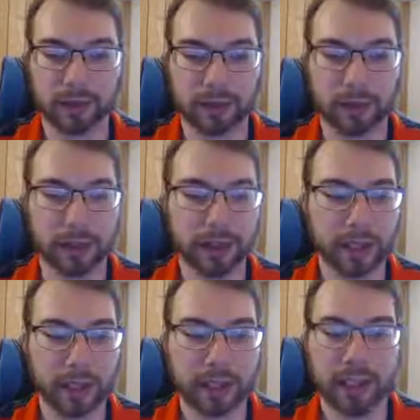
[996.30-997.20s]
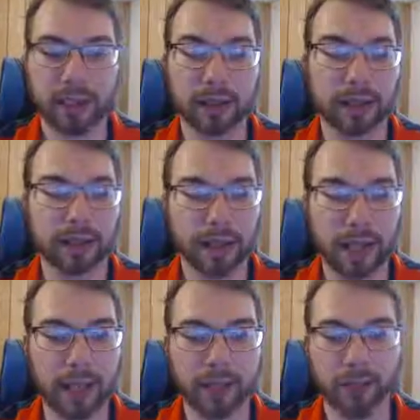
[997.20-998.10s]
going to be
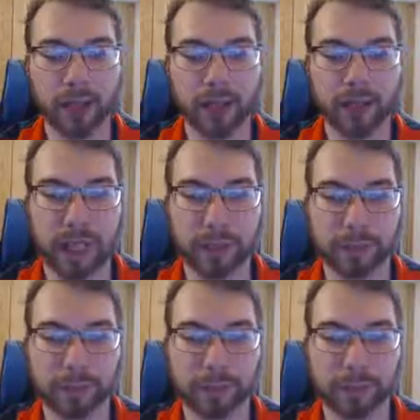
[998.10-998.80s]
having a rough time.